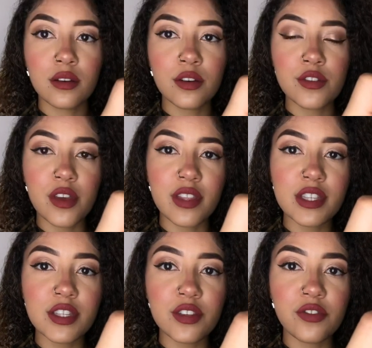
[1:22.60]
So this
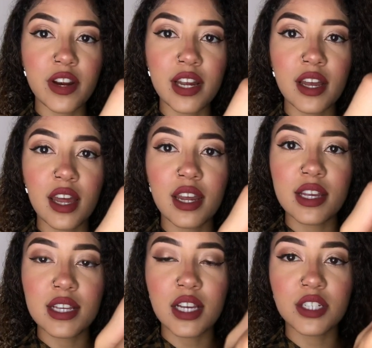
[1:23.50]
is the ring, and it
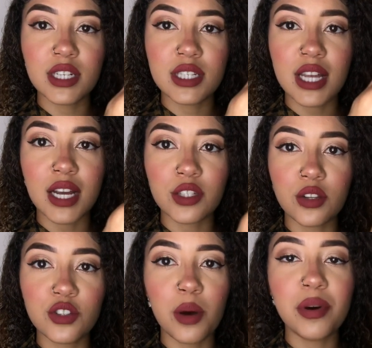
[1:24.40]
is actually stacked on
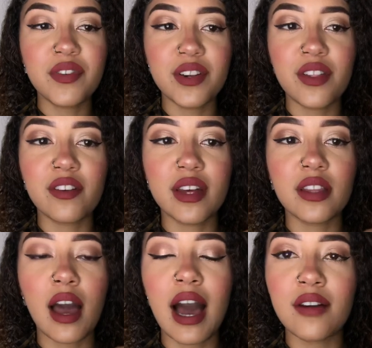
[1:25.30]
top of another ring that
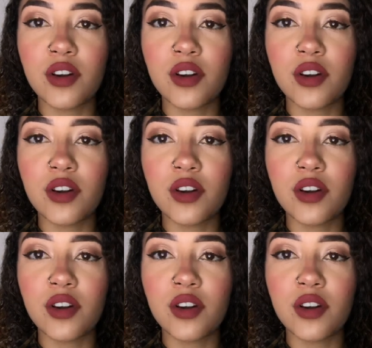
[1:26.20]
I have